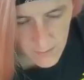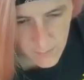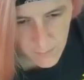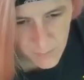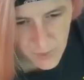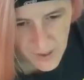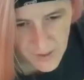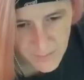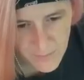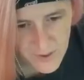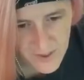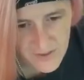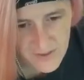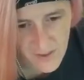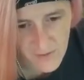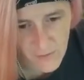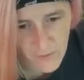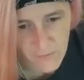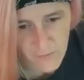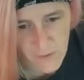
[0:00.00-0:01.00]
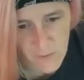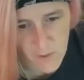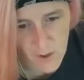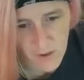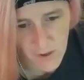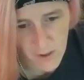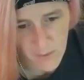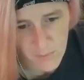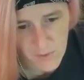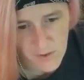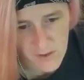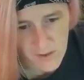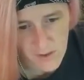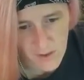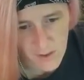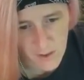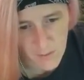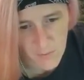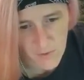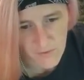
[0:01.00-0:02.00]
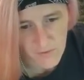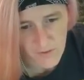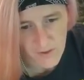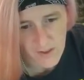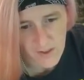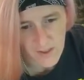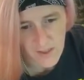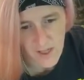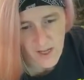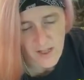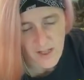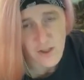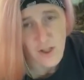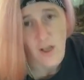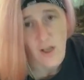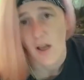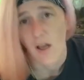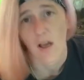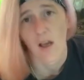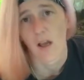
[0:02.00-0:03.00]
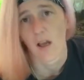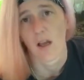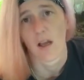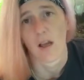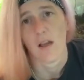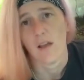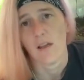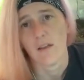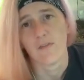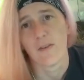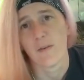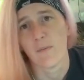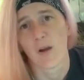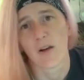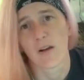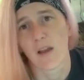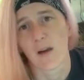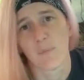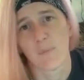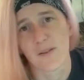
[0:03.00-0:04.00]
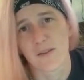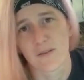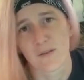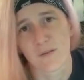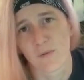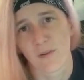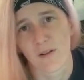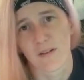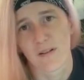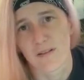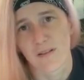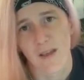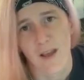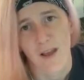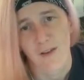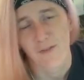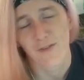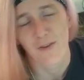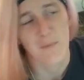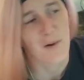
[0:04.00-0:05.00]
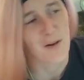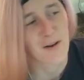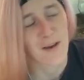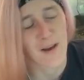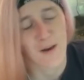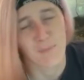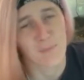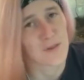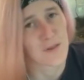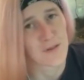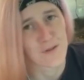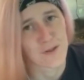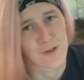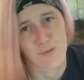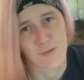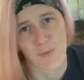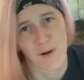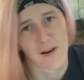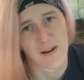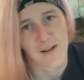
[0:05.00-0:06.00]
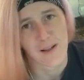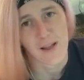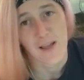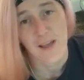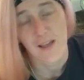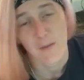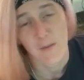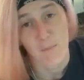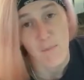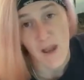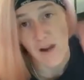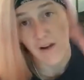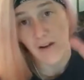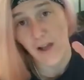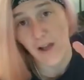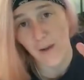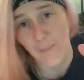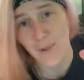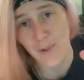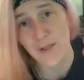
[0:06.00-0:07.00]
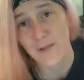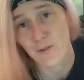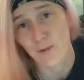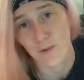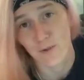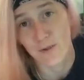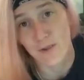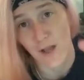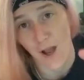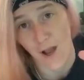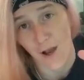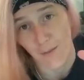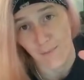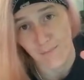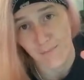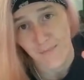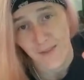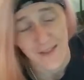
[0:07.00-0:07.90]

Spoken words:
Pam says I have a female guppy you can come over here and catch. Female guppies are worse. Female guppies are smart. Male guppies are dumb.